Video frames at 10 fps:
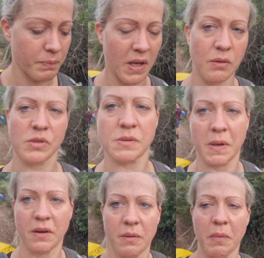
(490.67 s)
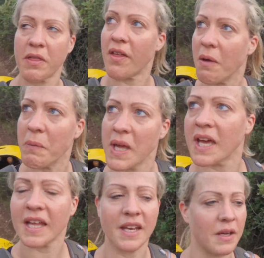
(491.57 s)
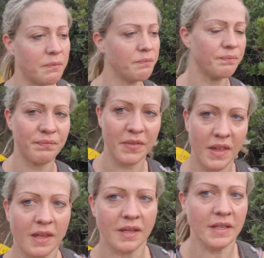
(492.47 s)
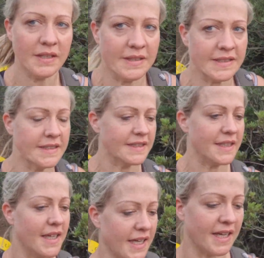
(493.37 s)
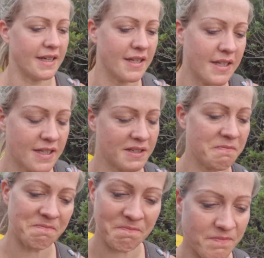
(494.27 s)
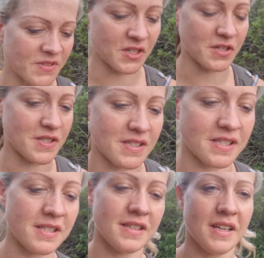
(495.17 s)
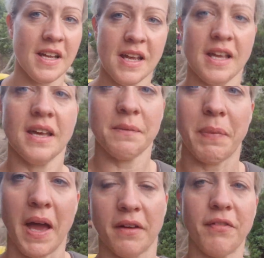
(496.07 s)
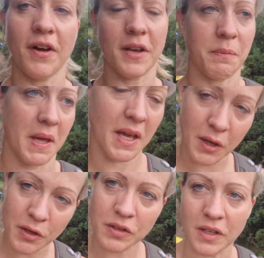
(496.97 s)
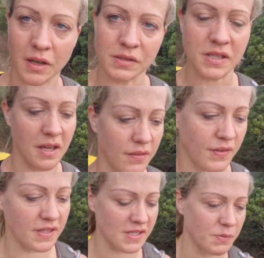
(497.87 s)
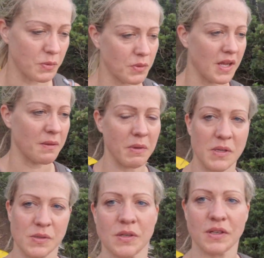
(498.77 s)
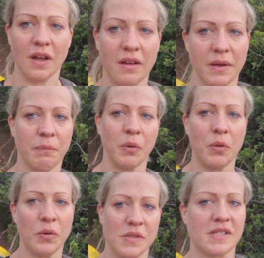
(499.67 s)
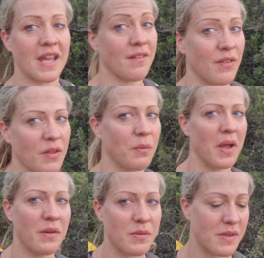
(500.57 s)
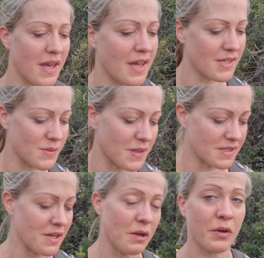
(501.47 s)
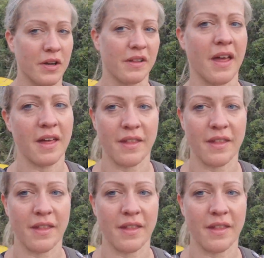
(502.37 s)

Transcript: Big old splinter in my thumb, and um, yeah, just backfired a bit. Couldn't go surfing this morning because couldn't hire boards, even though the waves were there. So we had to look at that.